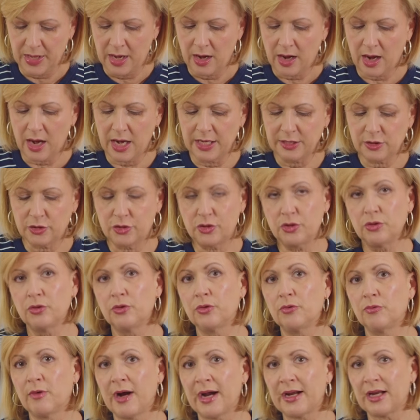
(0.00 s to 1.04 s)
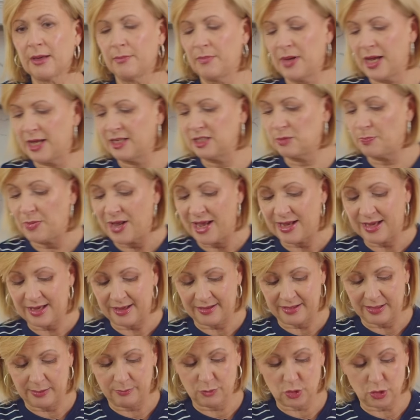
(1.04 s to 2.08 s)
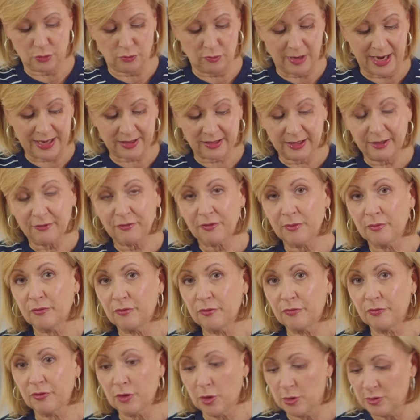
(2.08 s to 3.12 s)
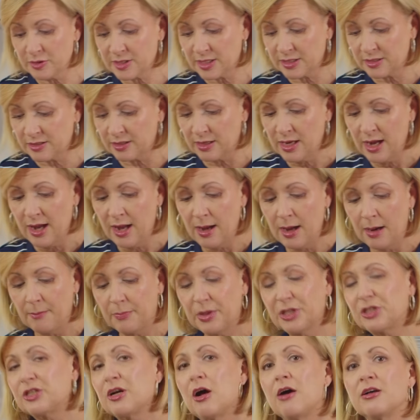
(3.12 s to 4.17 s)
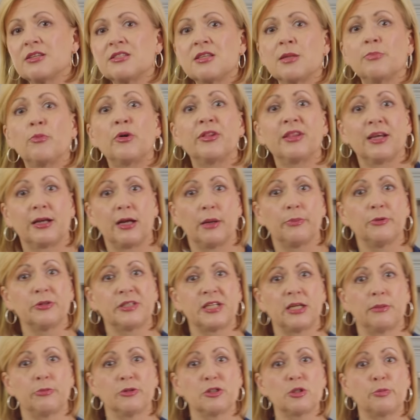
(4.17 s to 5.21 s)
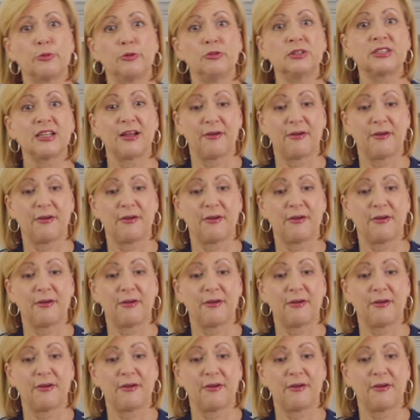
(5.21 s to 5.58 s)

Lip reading: I do recommend baking them directly from frozen, but toss them with a couple tablespoons of